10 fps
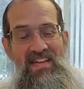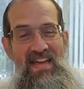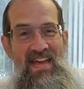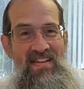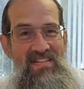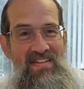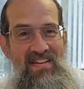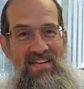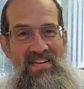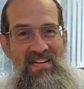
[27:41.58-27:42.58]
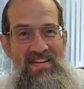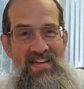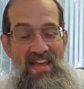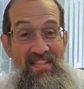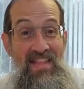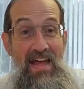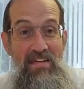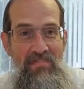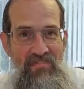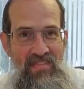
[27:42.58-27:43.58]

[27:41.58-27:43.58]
and life